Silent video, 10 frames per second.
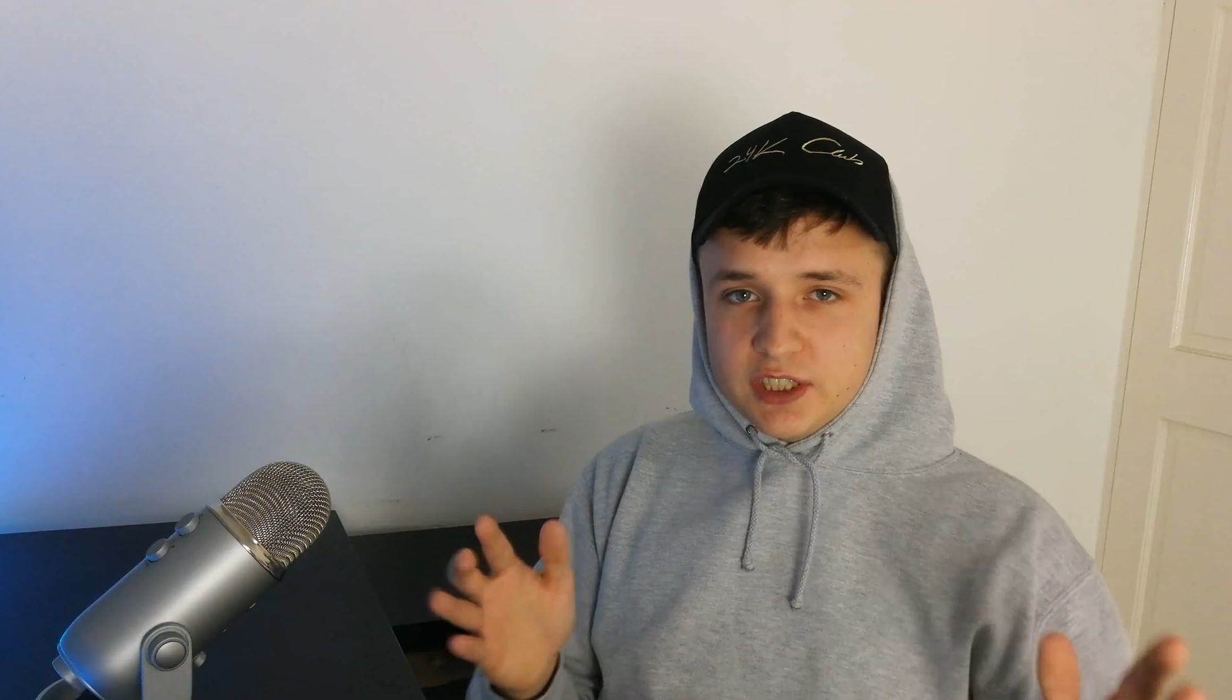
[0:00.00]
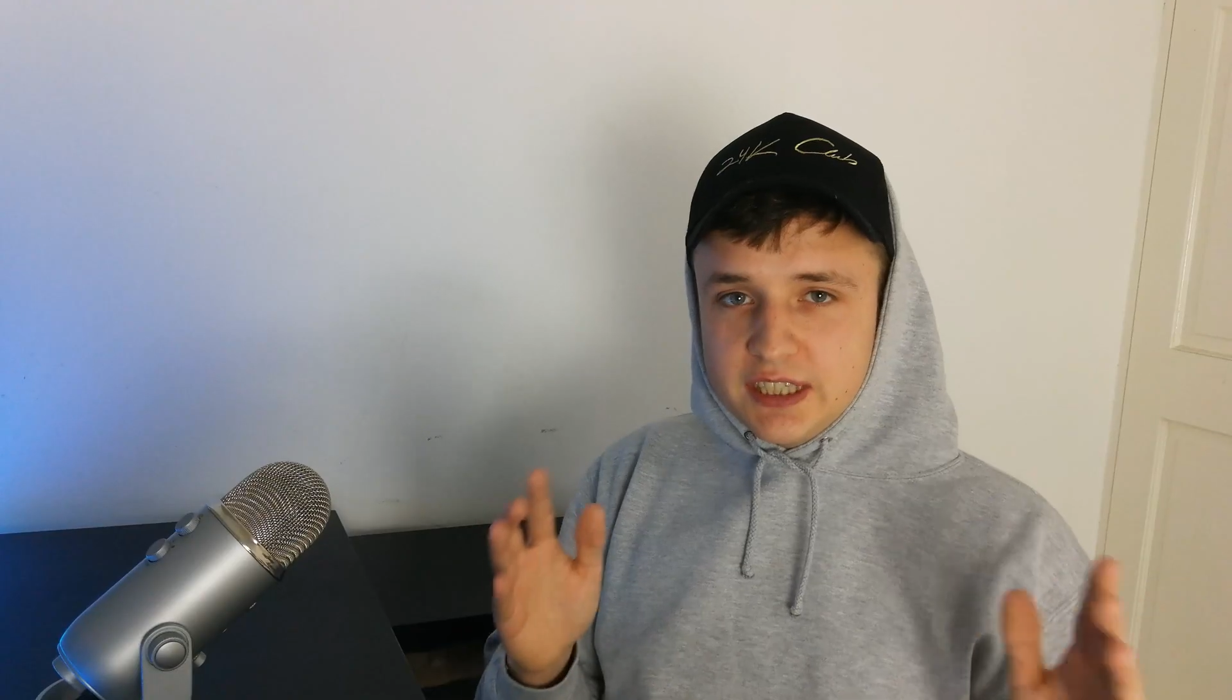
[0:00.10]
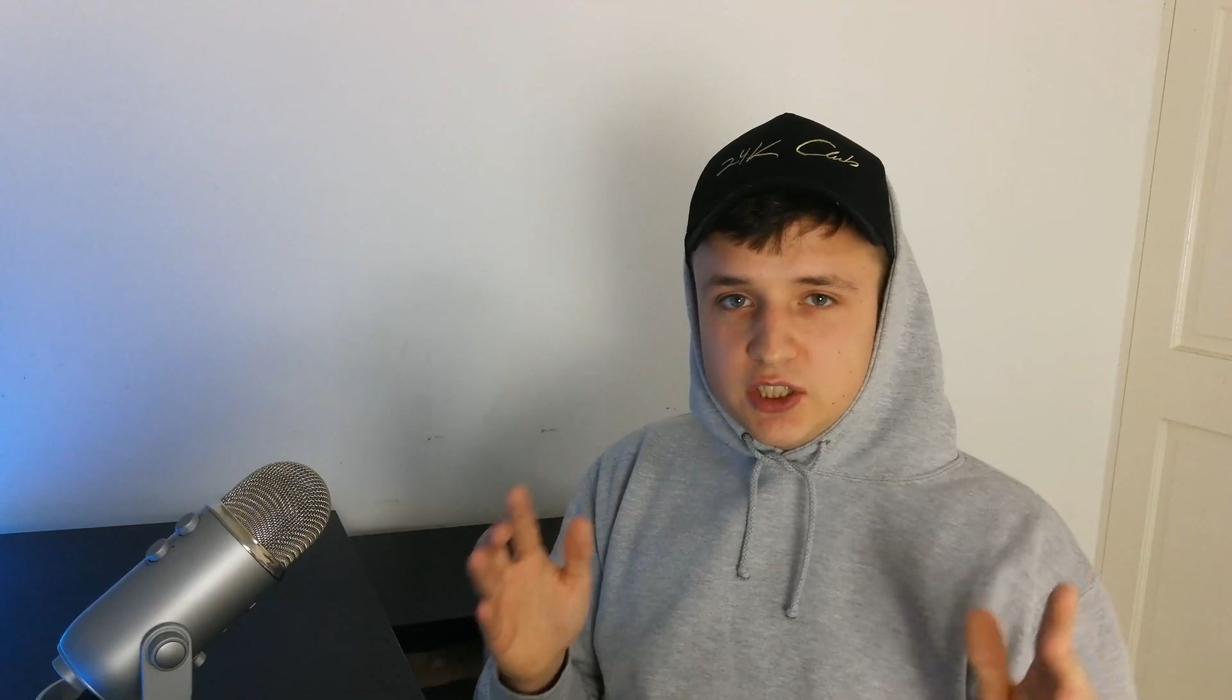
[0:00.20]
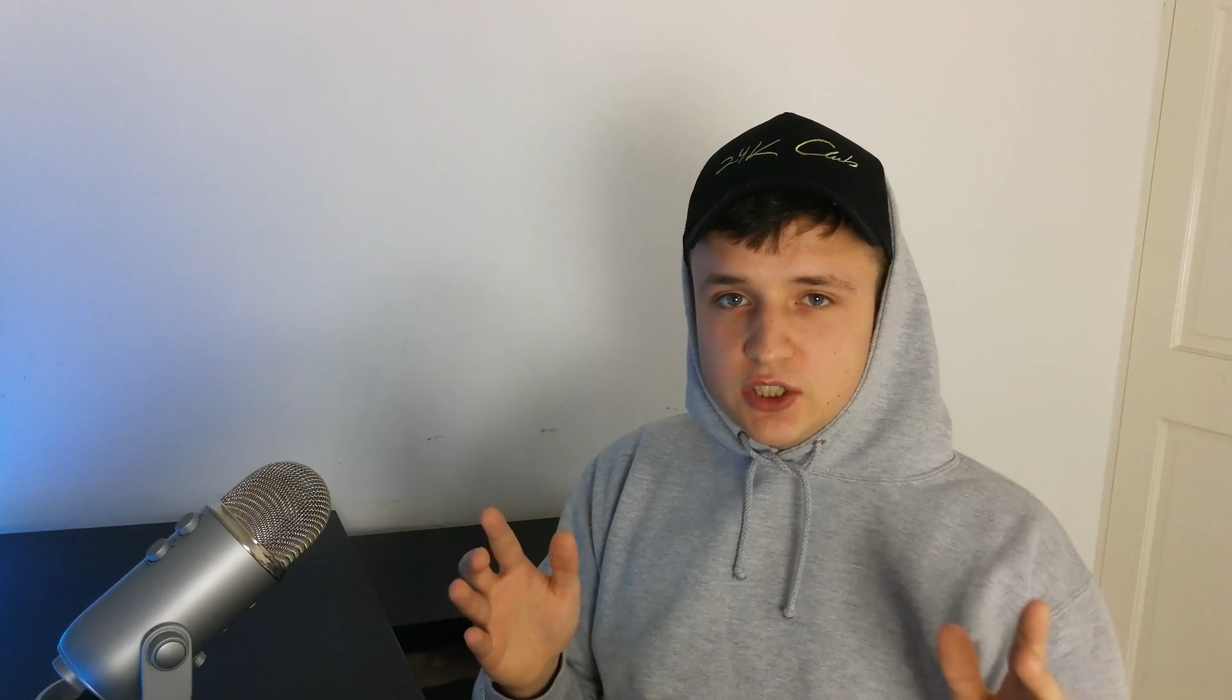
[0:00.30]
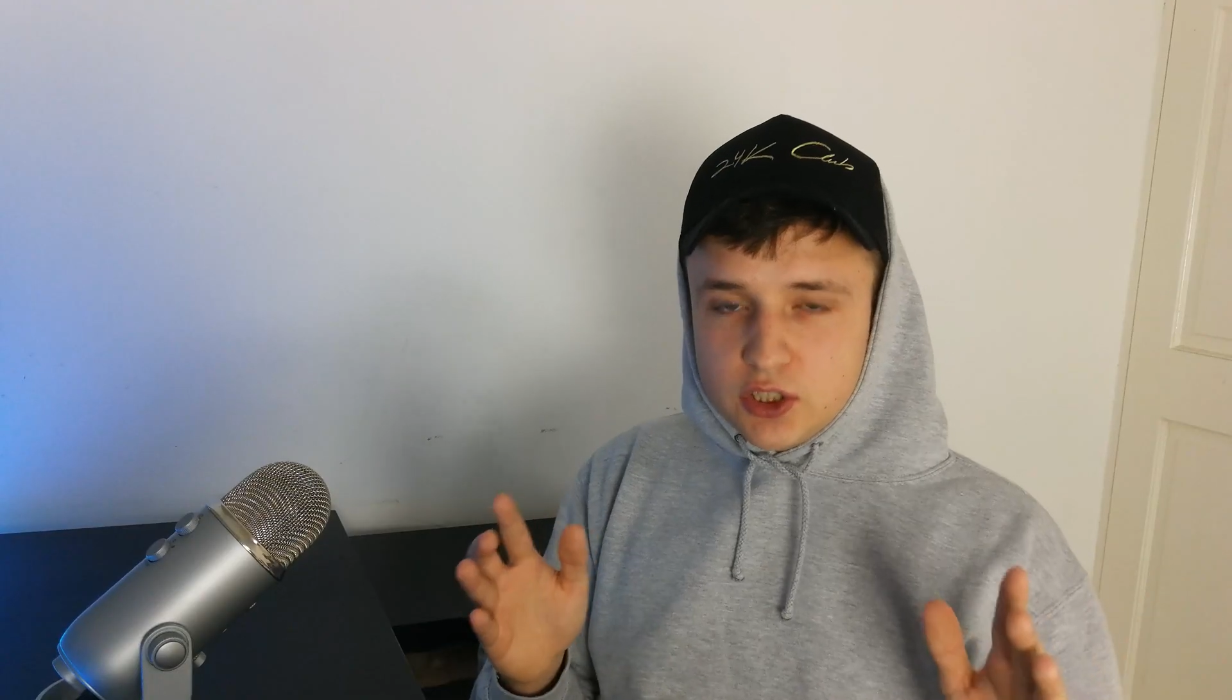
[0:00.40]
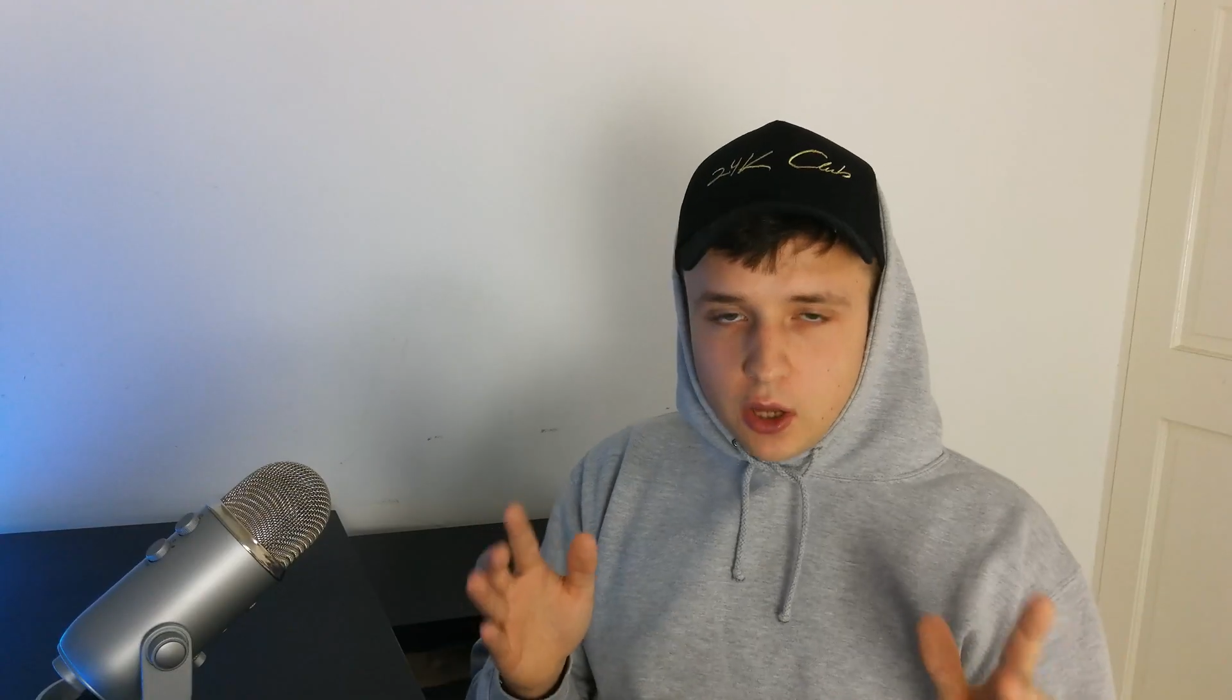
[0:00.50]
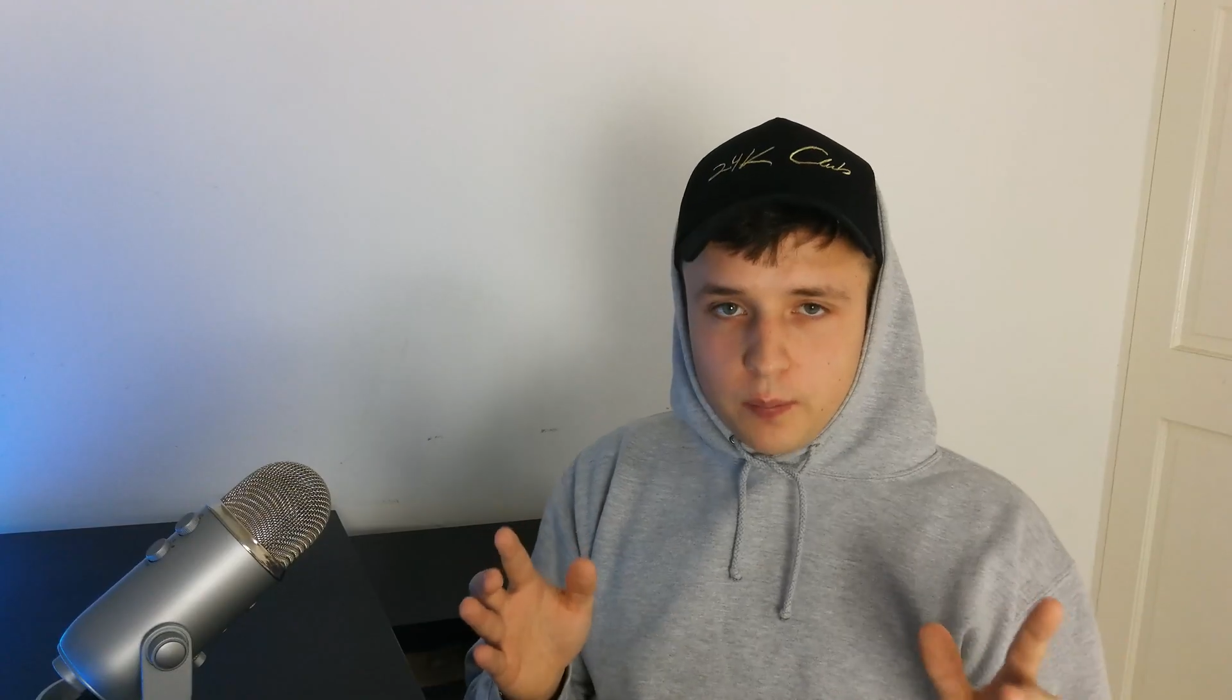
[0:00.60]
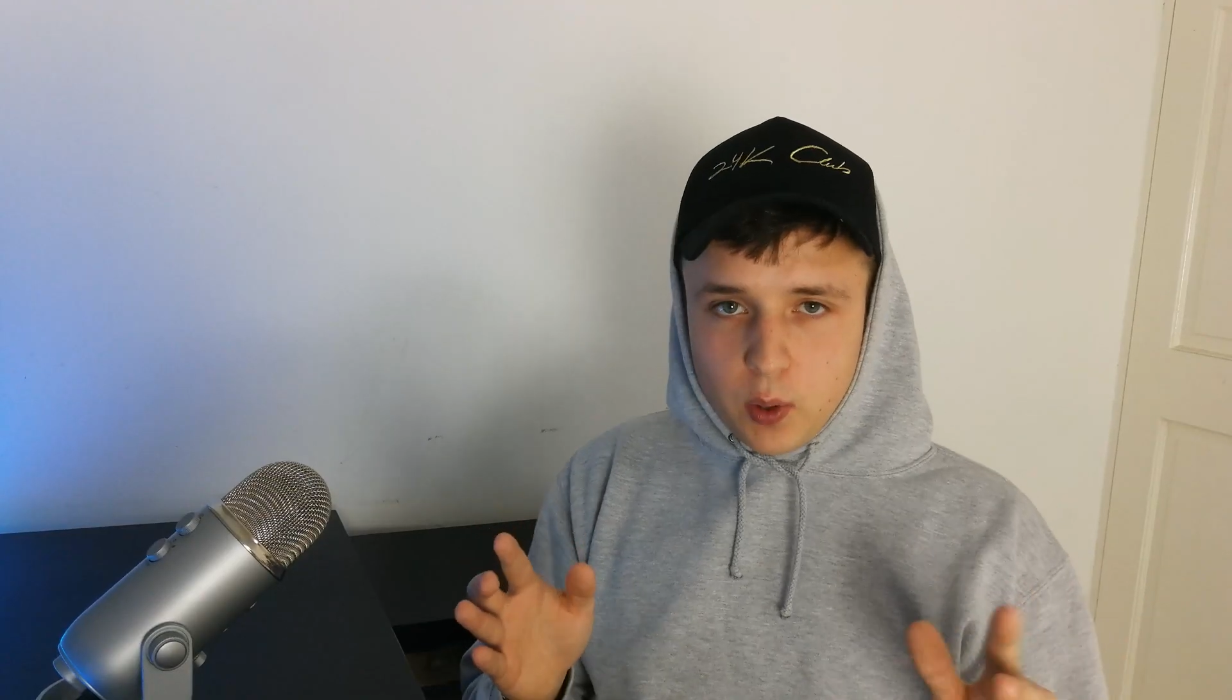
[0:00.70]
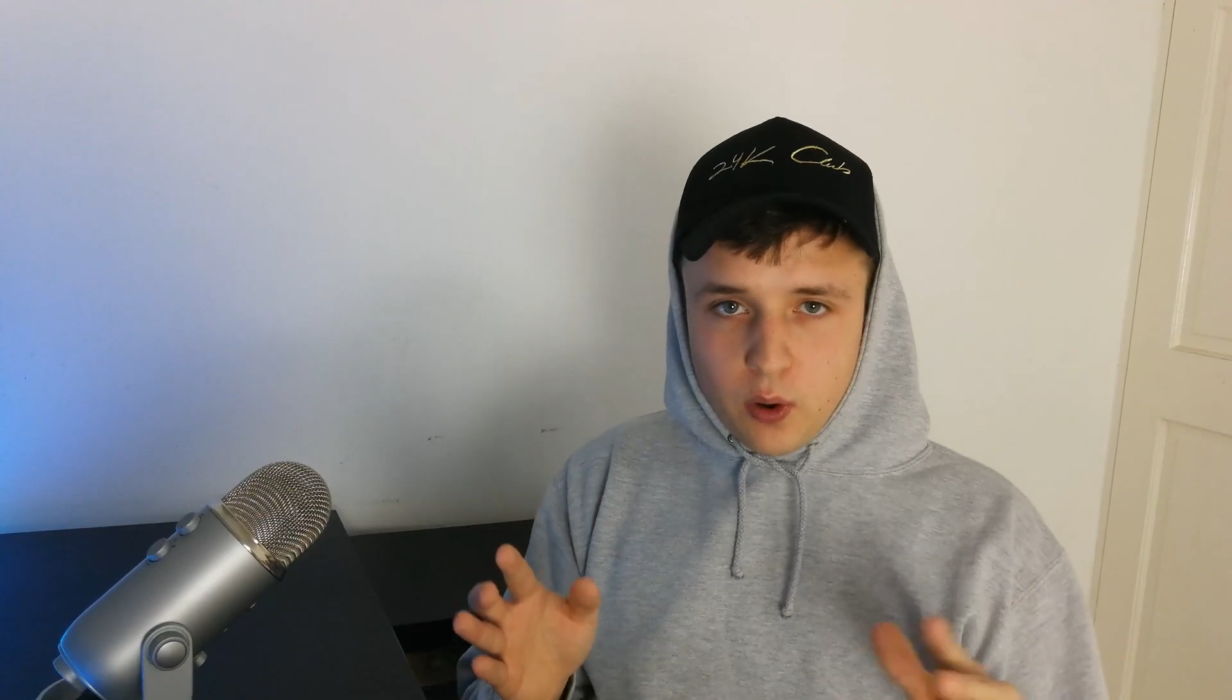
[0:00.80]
just need to stop